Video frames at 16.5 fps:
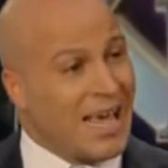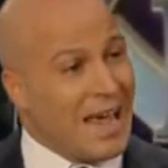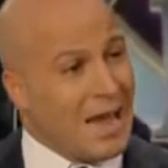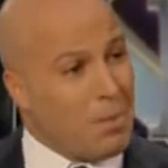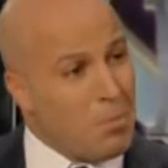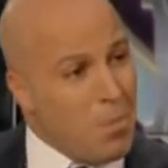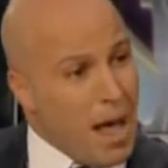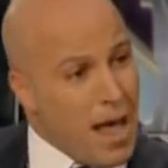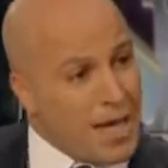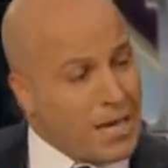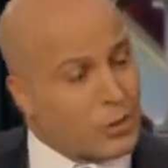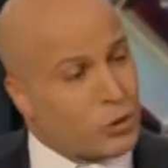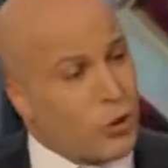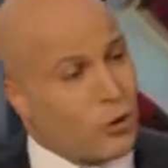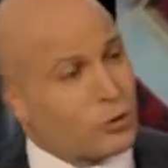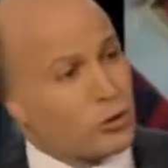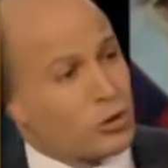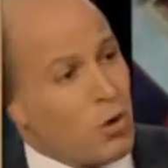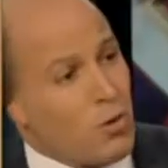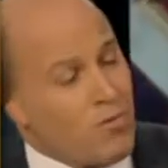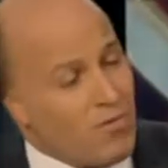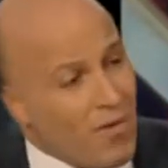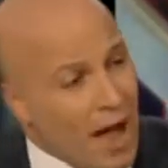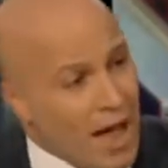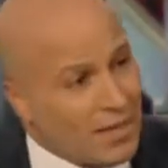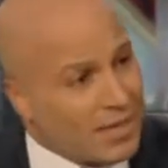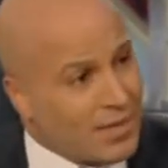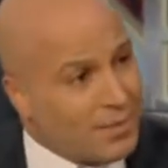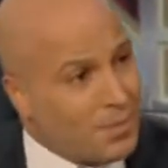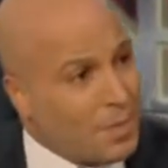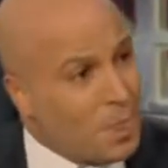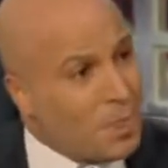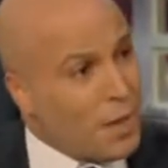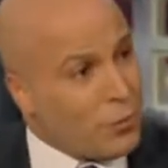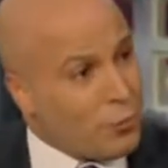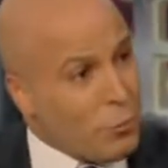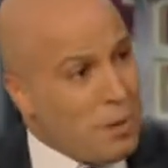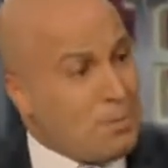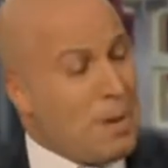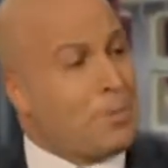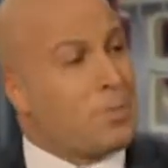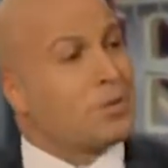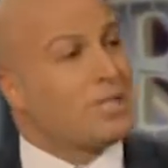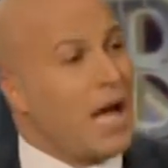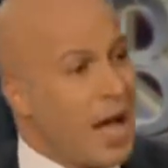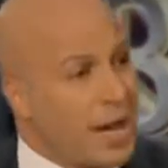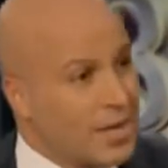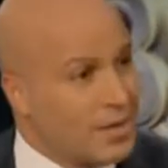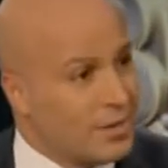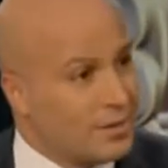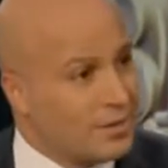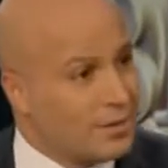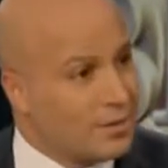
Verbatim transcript: In May, it turned so violent that three people died.